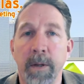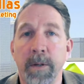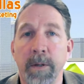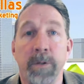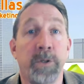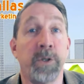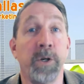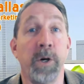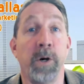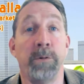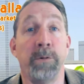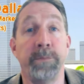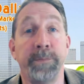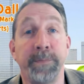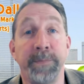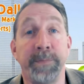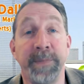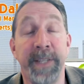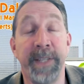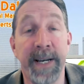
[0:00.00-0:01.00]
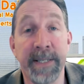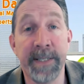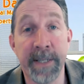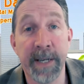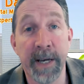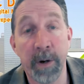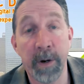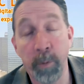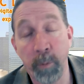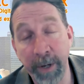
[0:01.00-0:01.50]
So that's
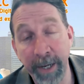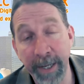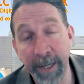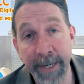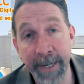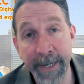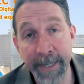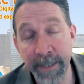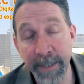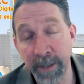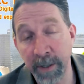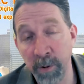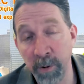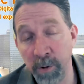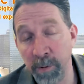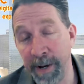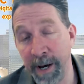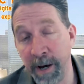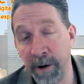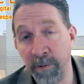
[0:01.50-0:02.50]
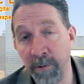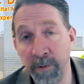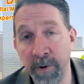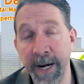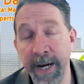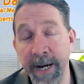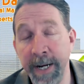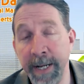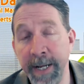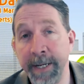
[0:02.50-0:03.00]
how we like to go about
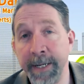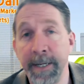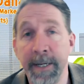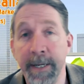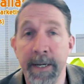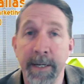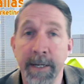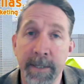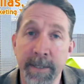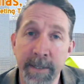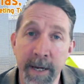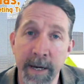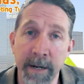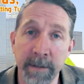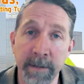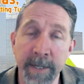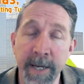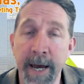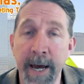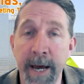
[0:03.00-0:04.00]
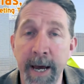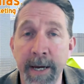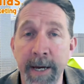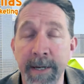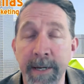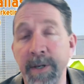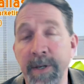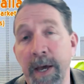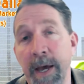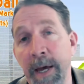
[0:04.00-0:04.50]
writing title
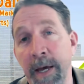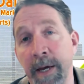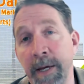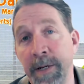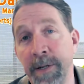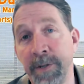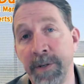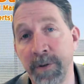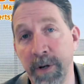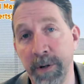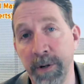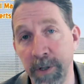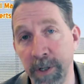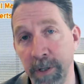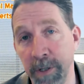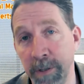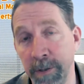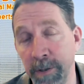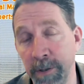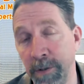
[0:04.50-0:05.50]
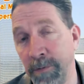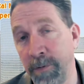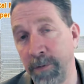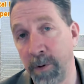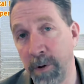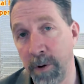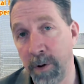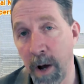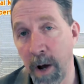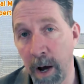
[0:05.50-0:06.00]
tags and descriptions
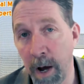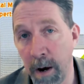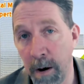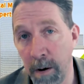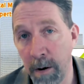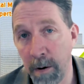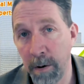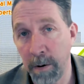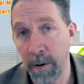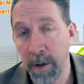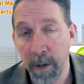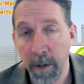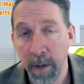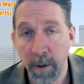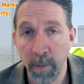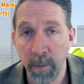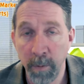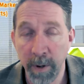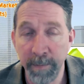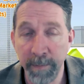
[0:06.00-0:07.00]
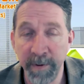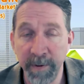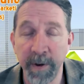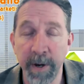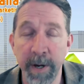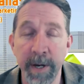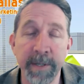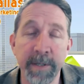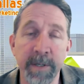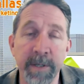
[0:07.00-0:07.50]
for our
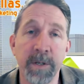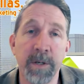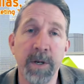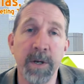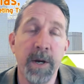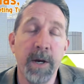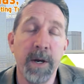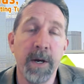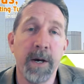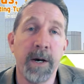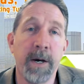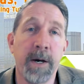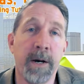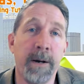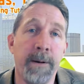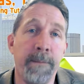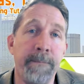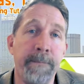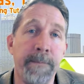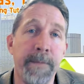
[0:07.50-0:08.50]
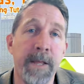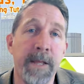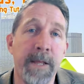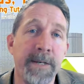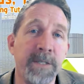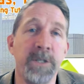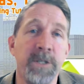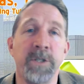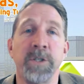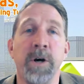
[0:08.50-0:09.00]
websites.
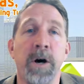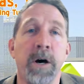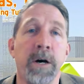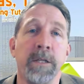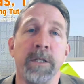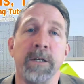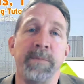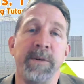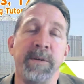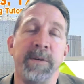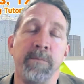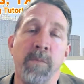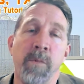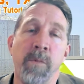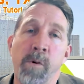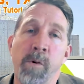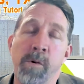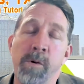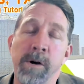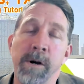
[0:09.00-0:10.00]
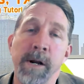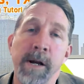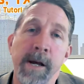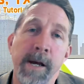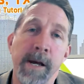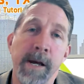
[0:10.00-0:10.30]
Let's just talk a little bit more.